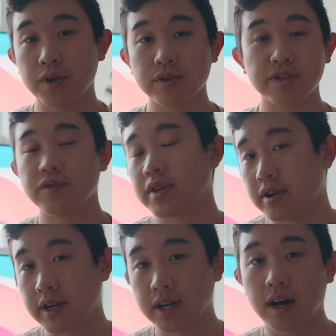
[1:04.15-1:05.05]
those of you that
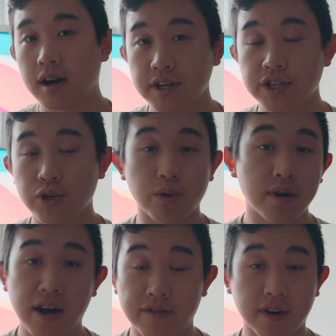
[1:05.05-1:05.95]
are in college or
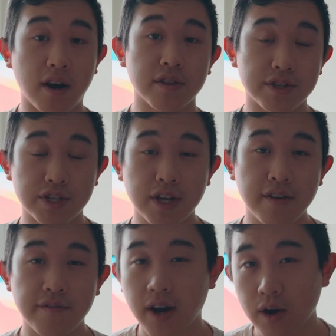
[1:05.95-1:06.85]
out of college
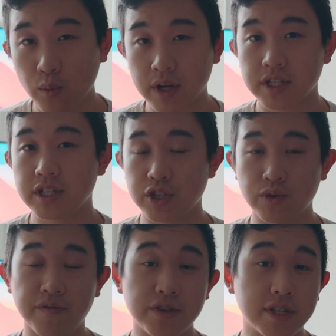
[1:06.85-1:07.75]
figure out what to do
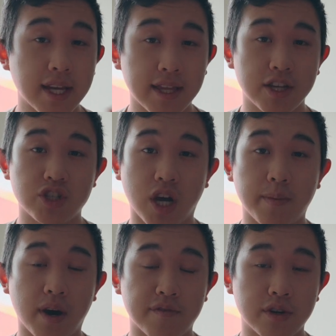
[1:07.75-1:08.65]
if you didn't get that job
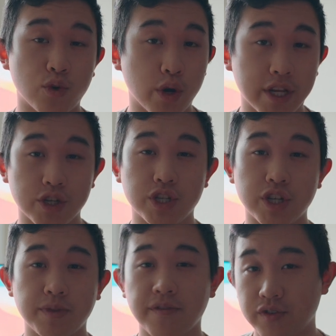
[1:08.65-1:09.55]
offer or
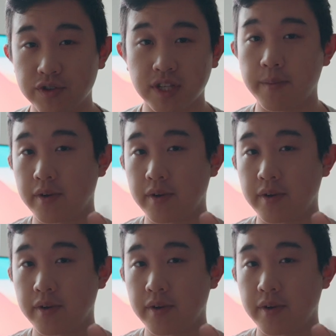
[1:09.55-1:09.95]
internship the first time